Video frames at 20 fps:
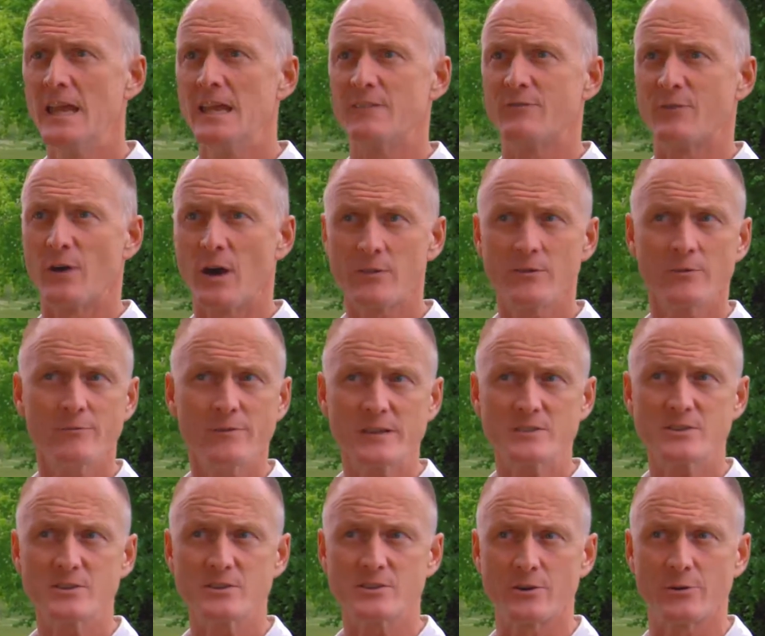If other
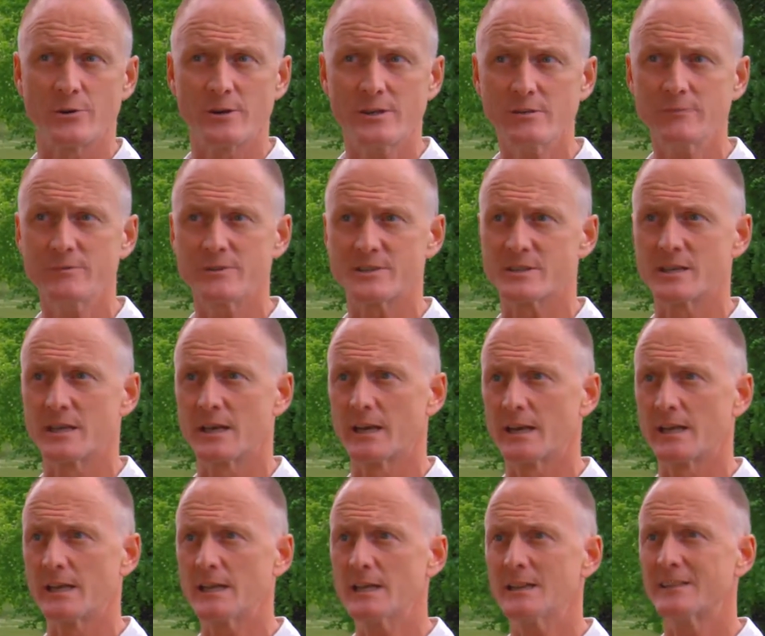vessels are in your
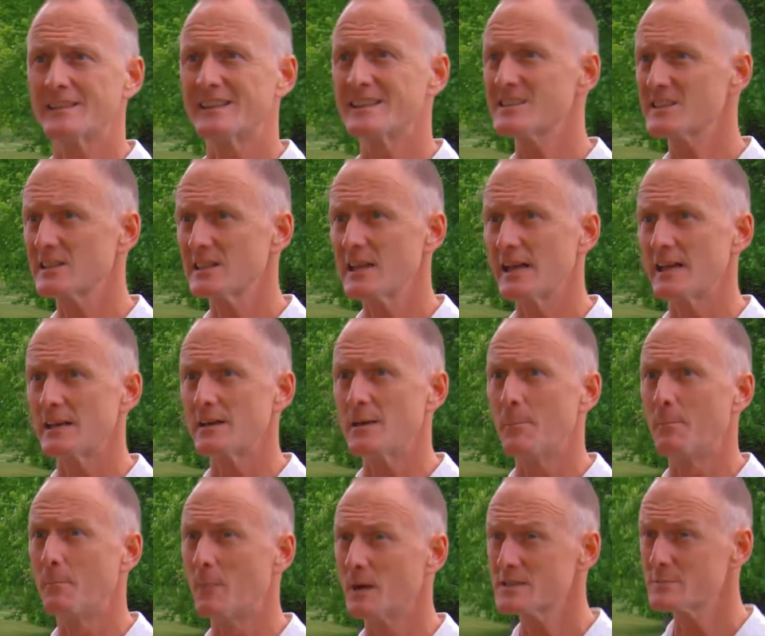vicinity, this light
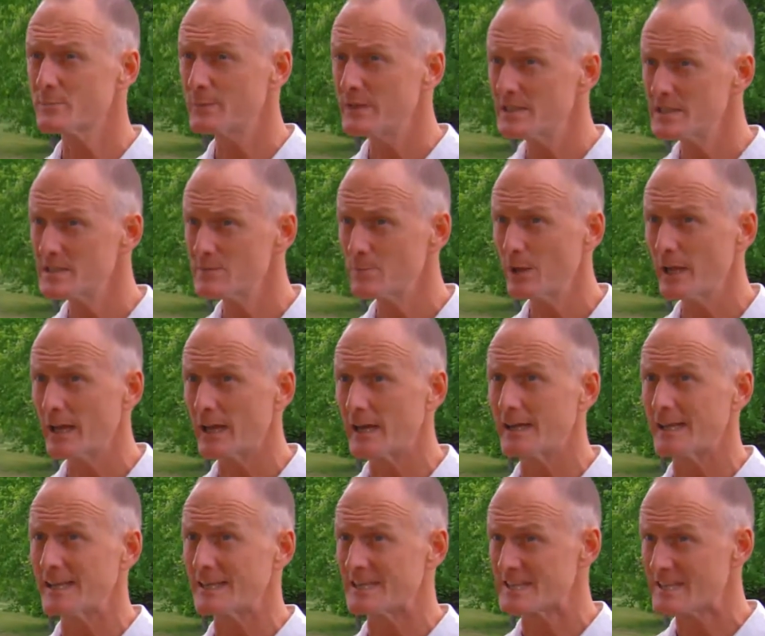must be displayed
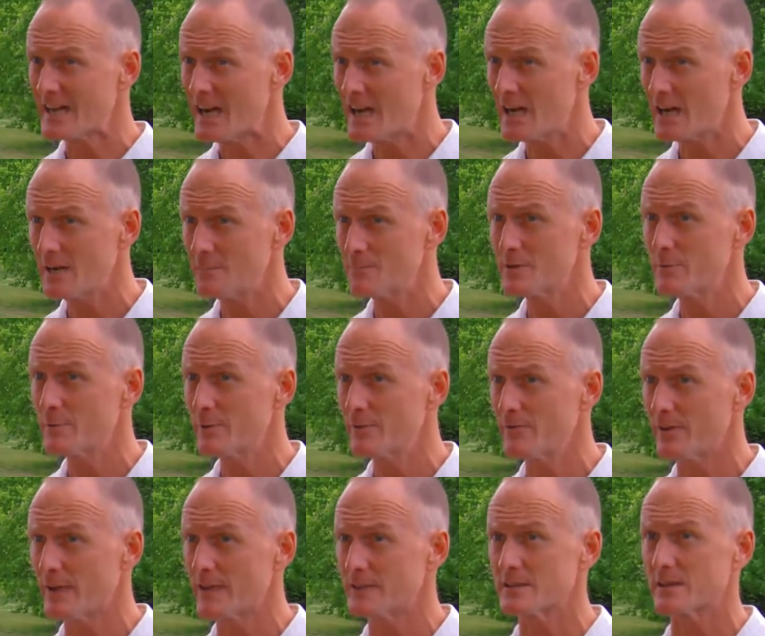in time to
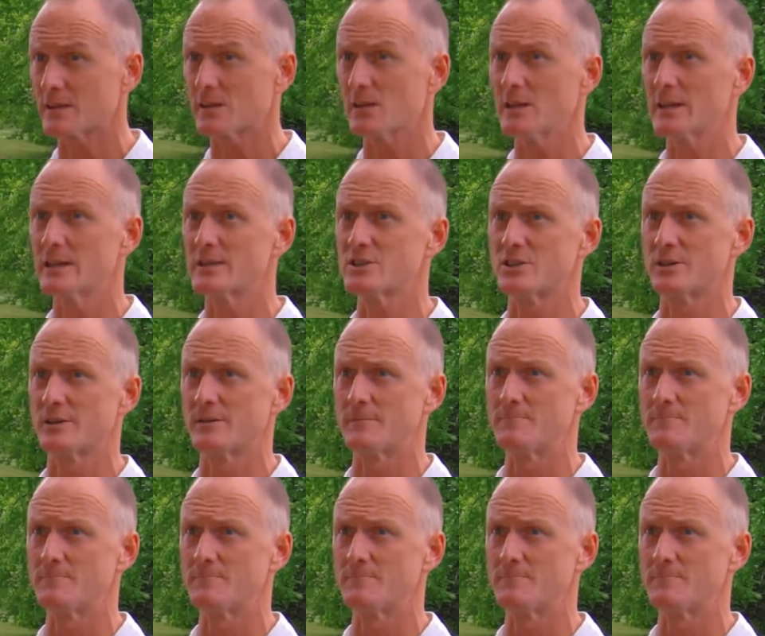prevent a collision.